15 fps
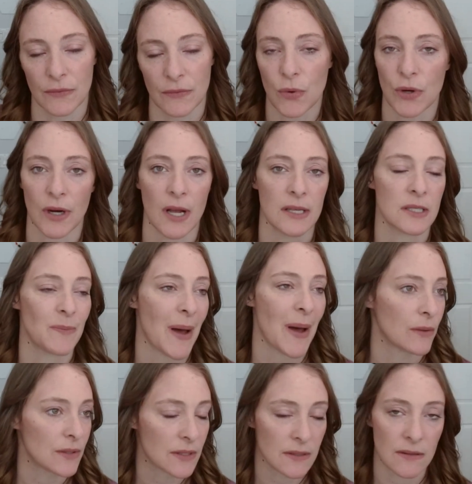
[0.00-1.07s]
or a
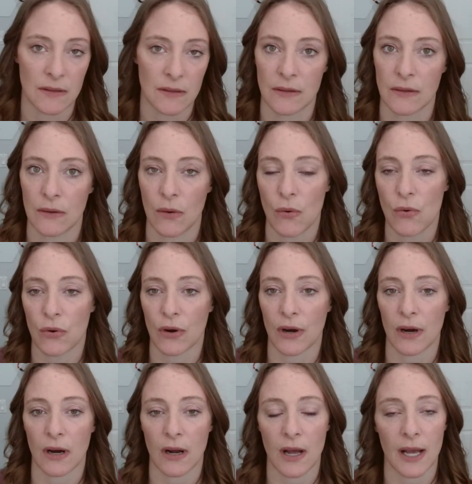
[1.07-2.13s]
spouse,
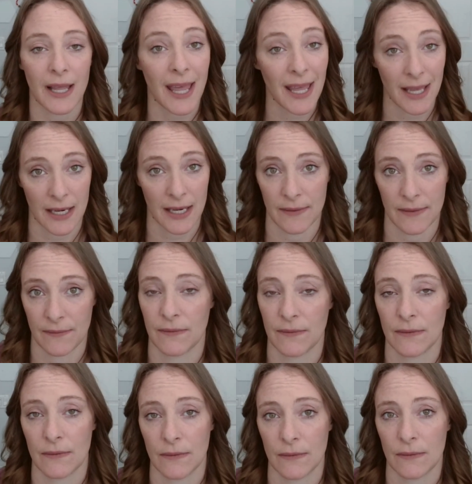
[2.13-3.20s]
or a kid,
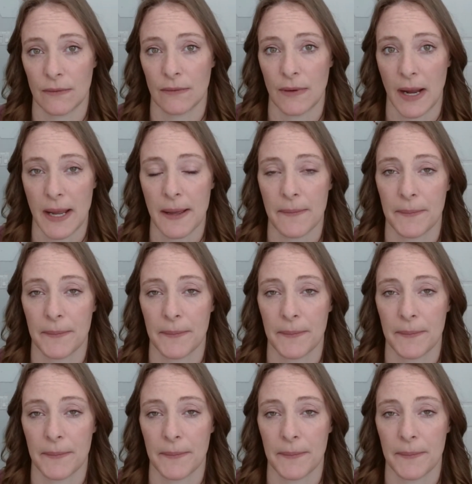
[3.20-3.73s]
right?